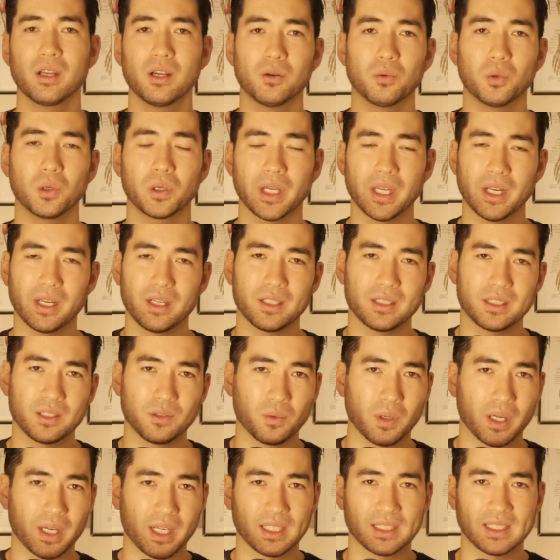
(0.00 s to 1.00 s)
We'll get into
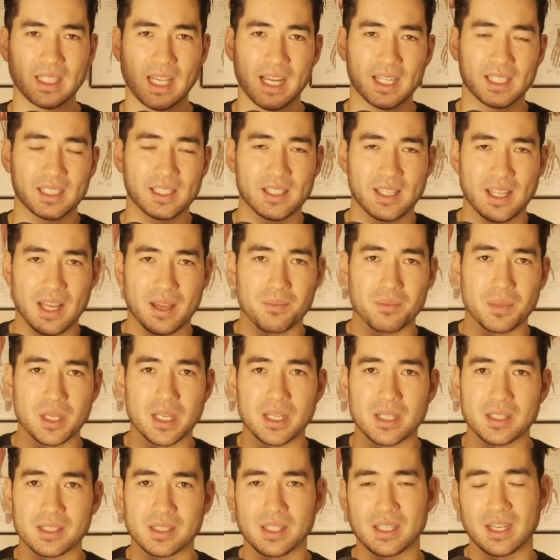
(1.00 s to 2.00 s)
what exactly that
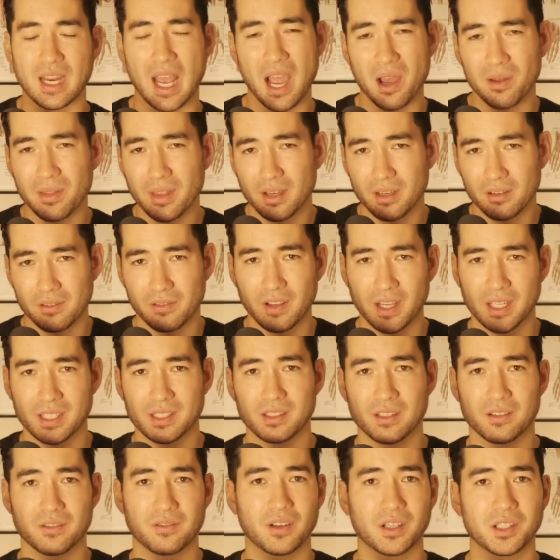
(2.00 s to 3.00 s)
means and how that affects
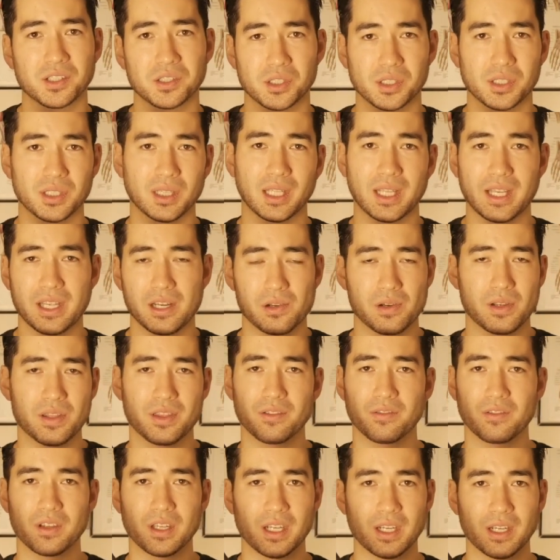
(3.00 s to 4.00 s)
our function later in the
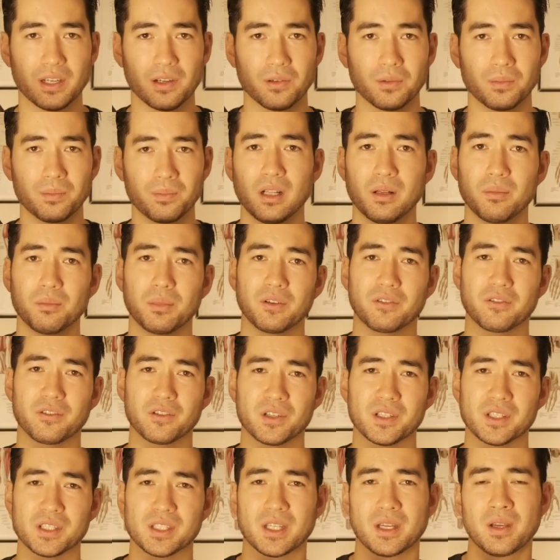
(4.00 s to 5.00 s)
video. But
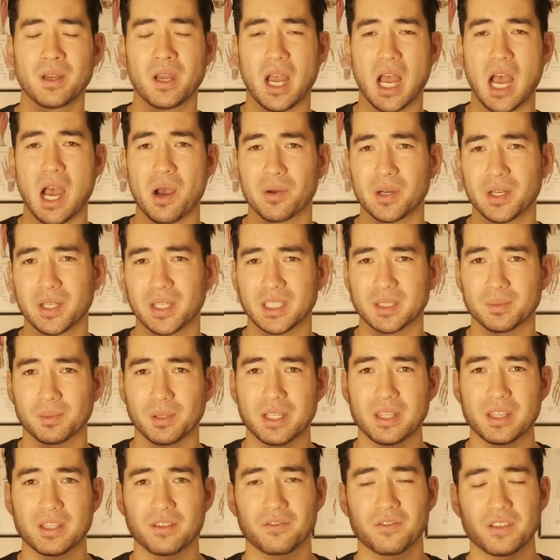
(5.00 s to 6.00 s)
first, I want to
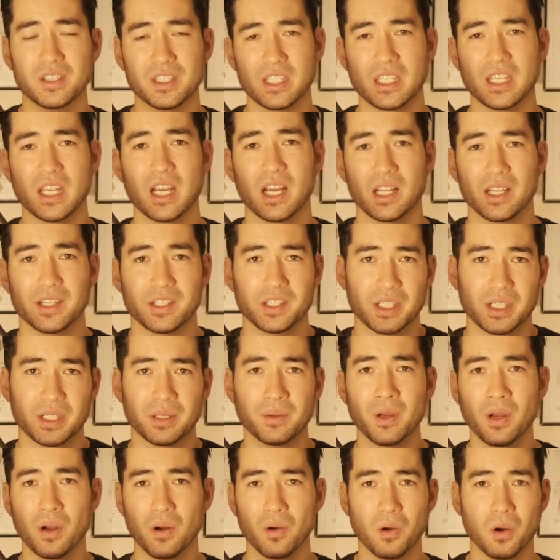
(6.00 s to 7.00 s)
explain the physiology,
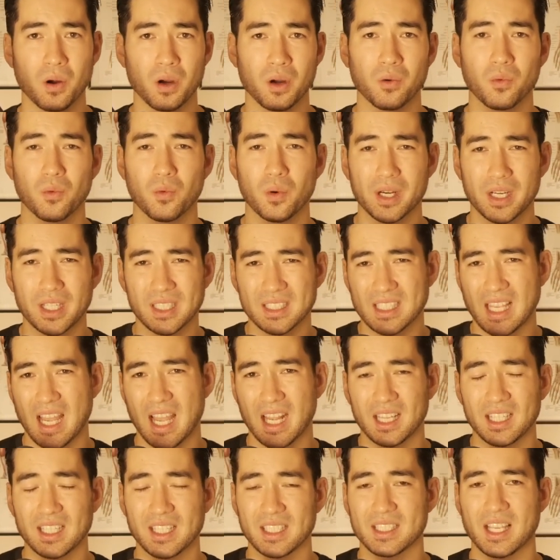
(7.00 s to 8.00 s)
or what
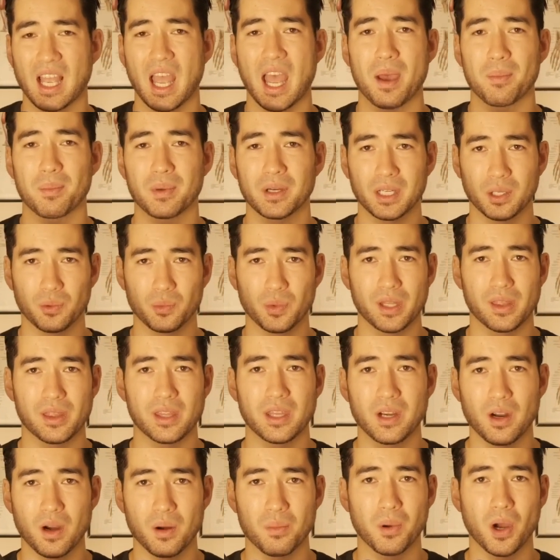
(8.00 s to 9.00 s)
exactly is happening
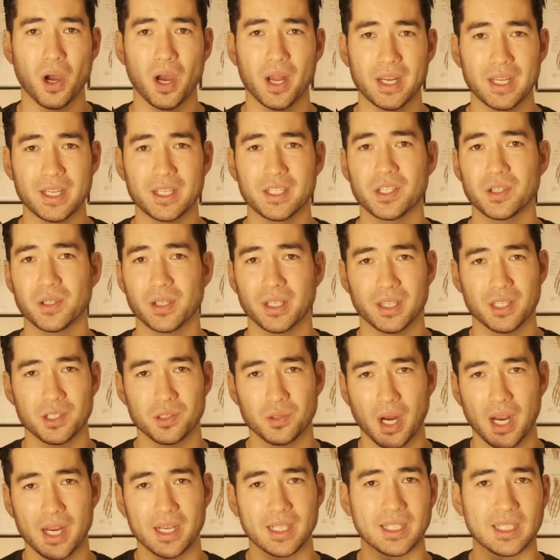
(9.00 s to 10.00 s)
within our body during the
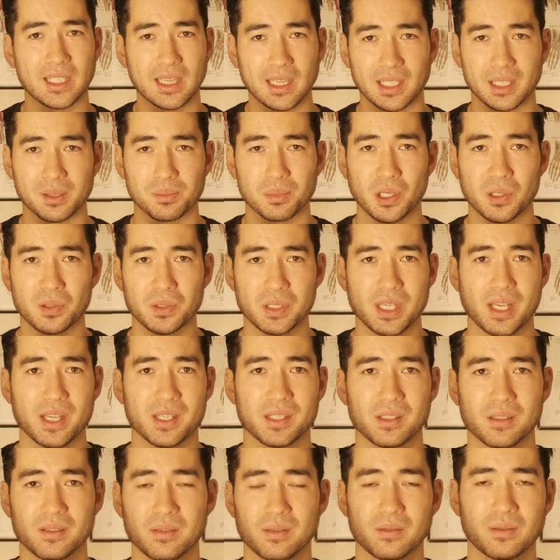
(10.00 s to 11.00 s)
dry needling
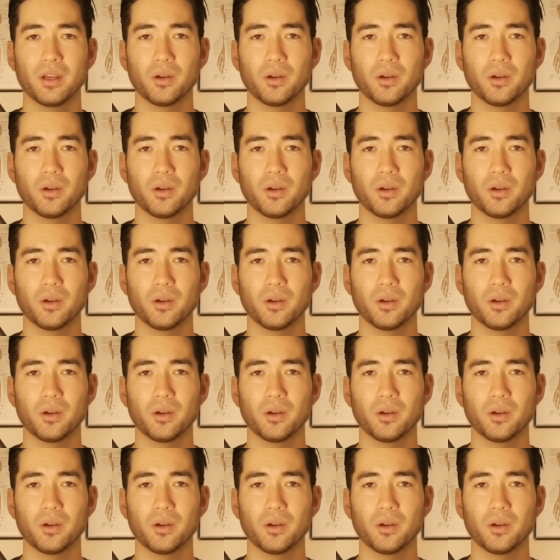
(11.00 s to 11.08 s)
process.